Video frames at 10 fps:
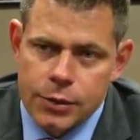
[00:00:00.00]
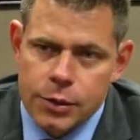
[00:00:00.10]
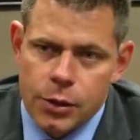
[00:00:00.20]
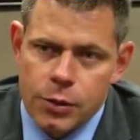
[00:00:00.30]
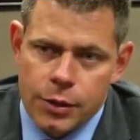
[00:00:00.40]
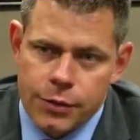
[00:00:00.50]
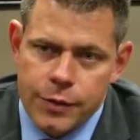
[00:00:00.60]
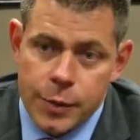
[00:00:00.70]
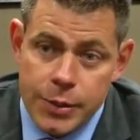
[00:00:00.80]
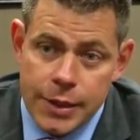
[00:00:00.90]
So
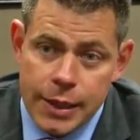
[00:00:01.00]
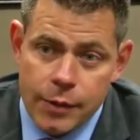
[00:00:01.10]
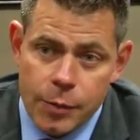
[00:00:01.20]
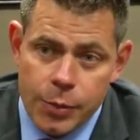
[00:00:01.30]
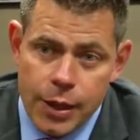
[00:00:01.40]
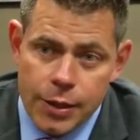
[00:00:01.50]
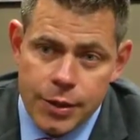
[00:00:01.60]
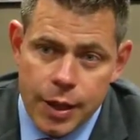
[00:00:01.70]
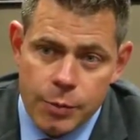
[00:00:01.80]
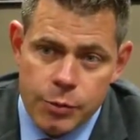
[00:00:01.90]
50% of our
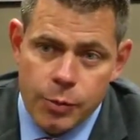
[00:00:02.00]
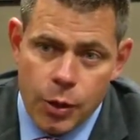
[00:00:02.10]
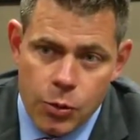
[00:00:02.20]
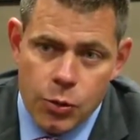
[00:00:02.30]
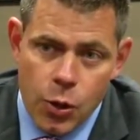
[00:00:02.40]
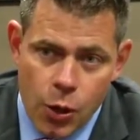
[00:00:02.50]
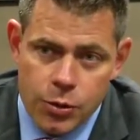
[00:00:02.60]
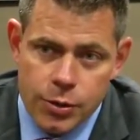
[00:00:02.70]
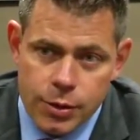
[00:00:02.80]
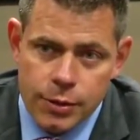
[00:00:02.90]
production comes from low
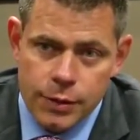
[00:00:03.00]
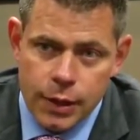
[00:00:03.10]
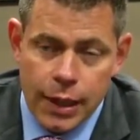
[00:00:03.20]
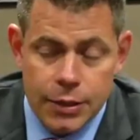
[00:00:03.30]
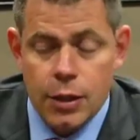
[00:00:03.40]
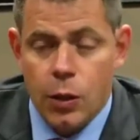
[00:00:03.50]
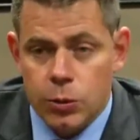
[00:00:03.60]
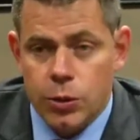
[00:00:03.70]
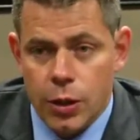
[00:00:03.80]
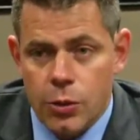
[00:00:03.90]
cost, actually
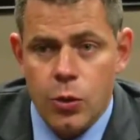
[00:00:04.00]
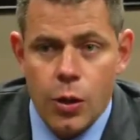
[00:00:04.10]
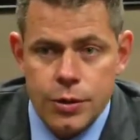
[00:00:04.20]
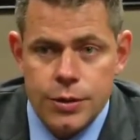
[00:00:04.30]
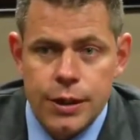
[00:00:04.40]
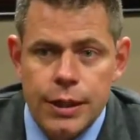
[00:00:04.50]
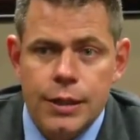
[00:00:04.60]
ultra low cost,